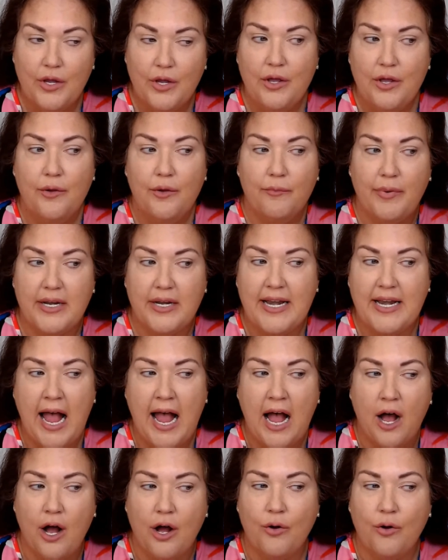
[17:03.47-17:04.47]
But
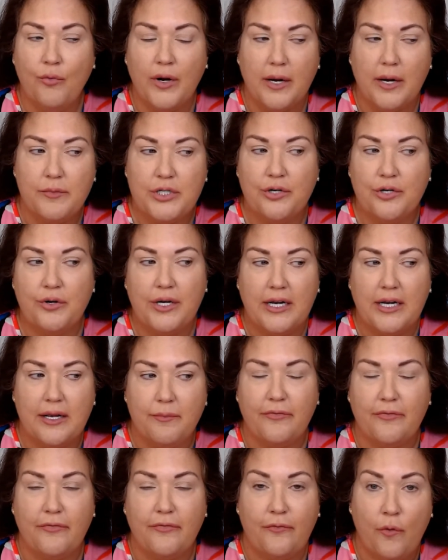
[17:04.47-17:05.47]
now when I'm doing it
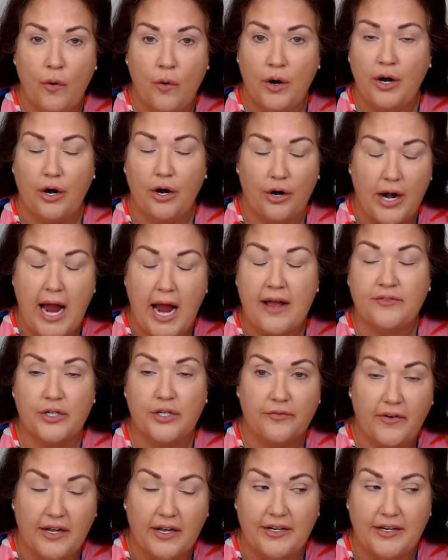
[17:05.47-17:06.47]
before or after
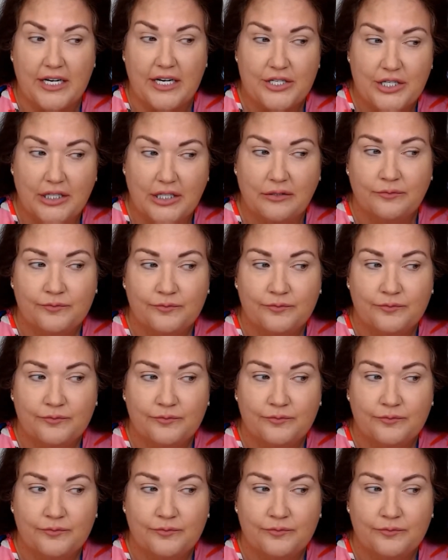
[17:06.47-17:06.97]
foundation,